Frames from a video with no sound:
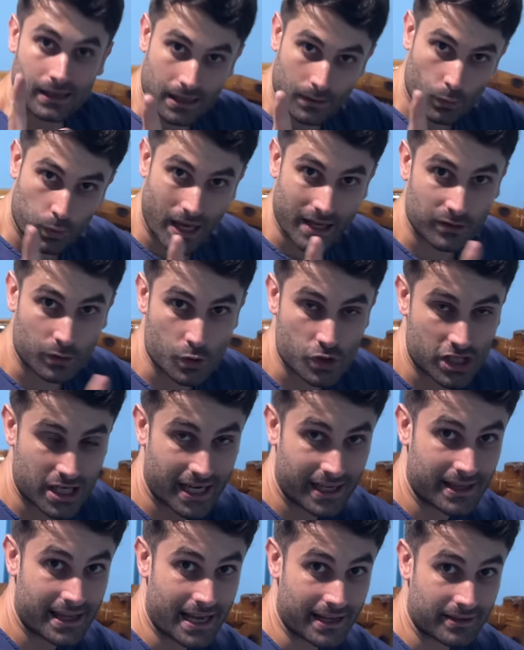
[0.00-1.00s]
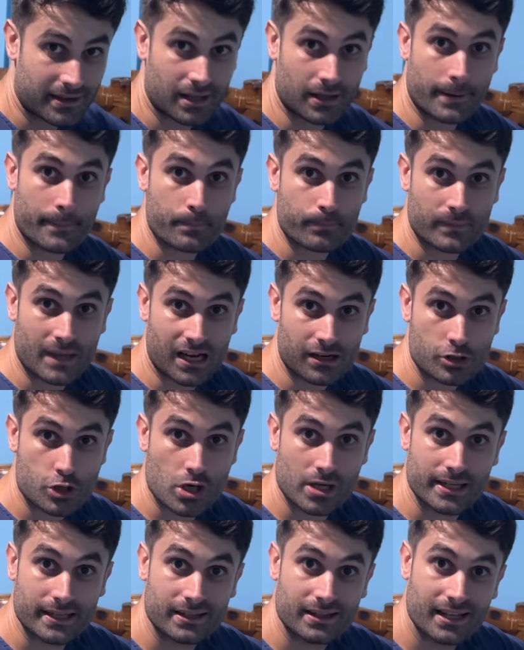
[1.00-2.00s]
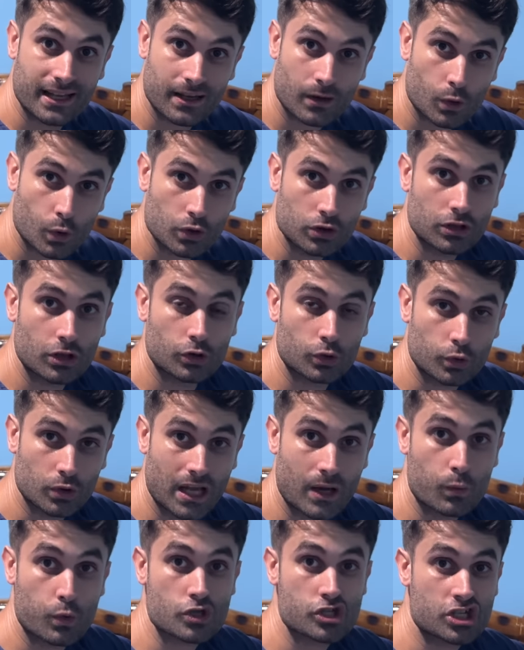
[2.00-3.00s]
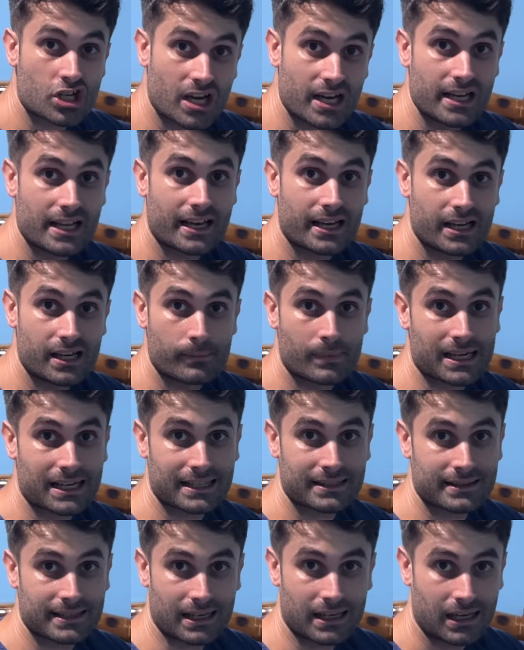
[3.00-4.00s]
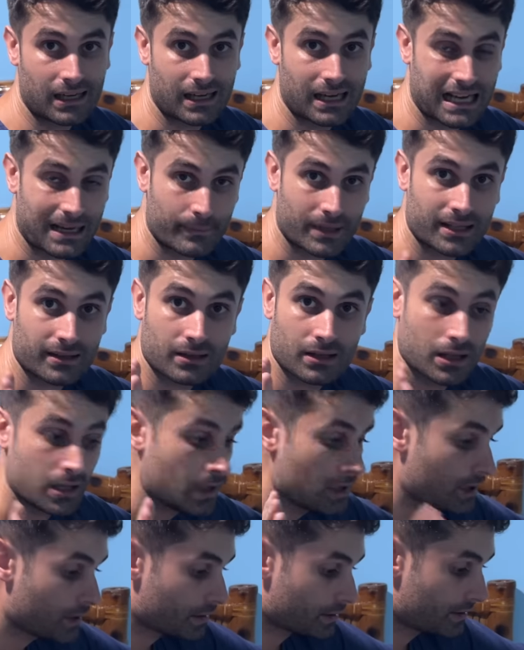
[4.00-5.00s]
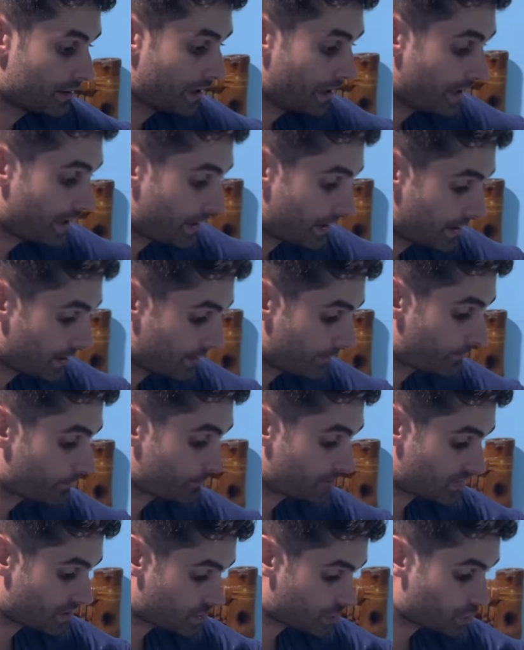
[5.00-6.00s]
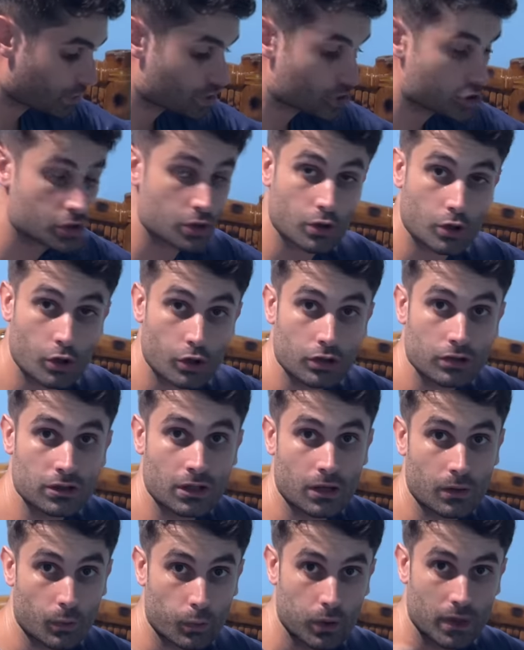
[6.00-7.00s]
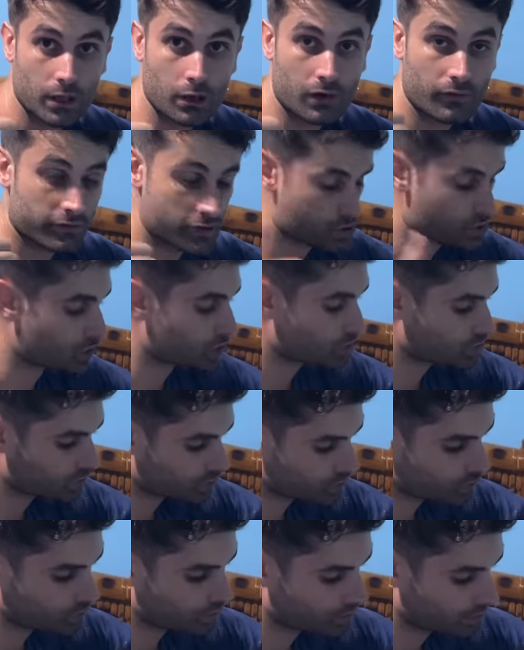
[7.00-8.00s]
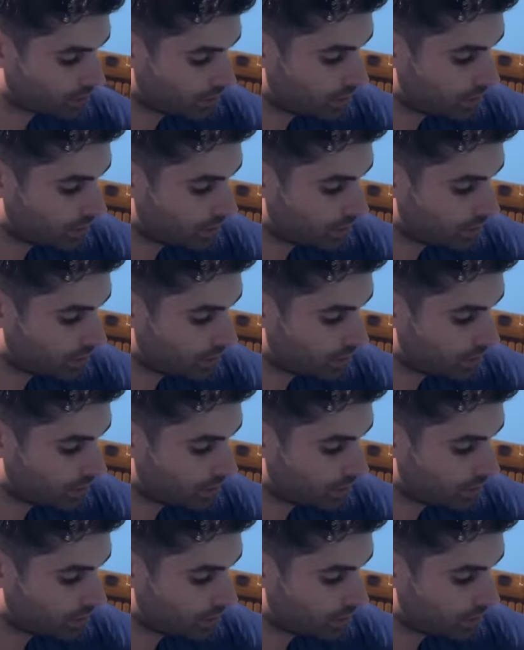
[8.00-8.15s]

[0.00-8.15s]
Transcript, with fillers: We had to say that um, actually the road today was really really maganda. I mean, the Sorsogon. Sorsogon. Yeah. We love Sorsogon. Going to